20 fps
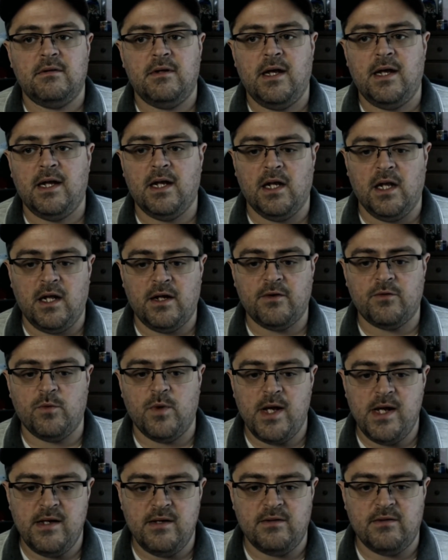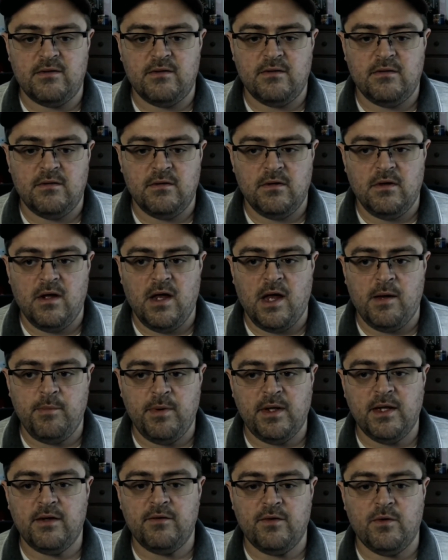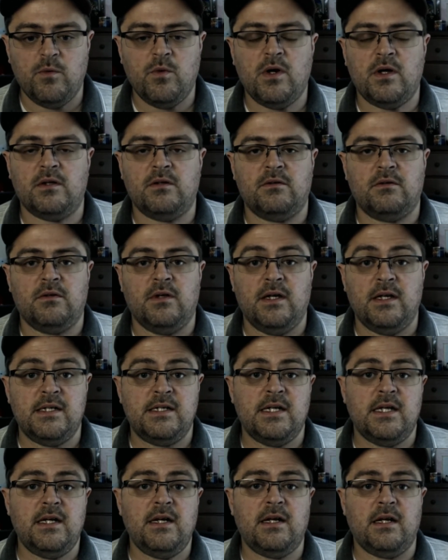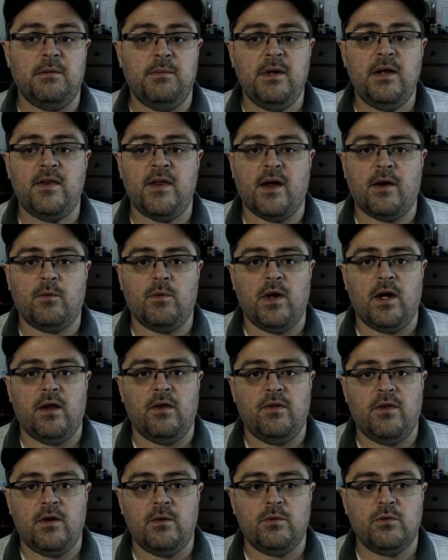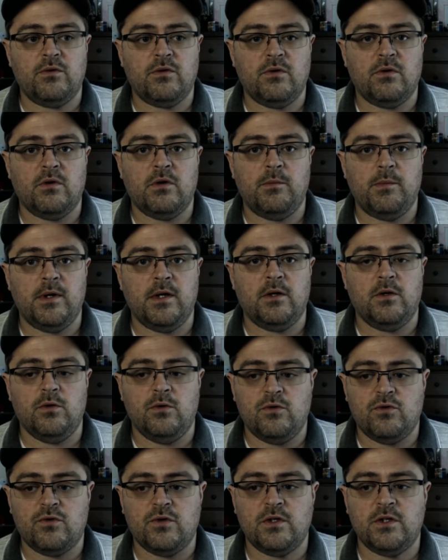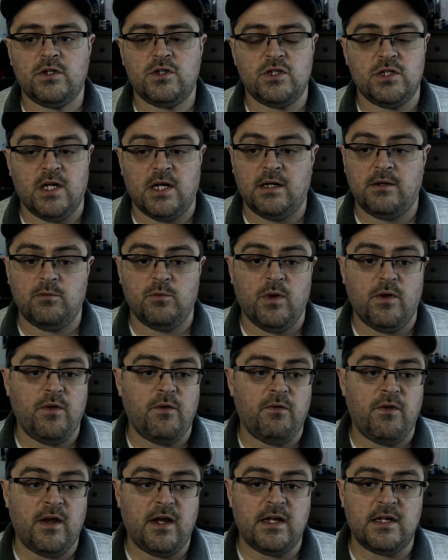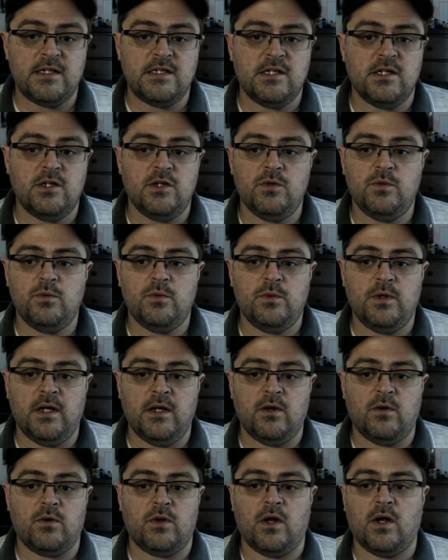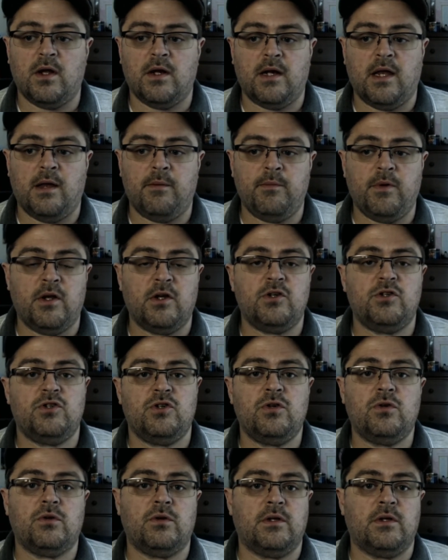In a lot of ways, I believe it was intended to be that way, that it was going to be a new trilogy, and whether they continue it or not, I'm not sure.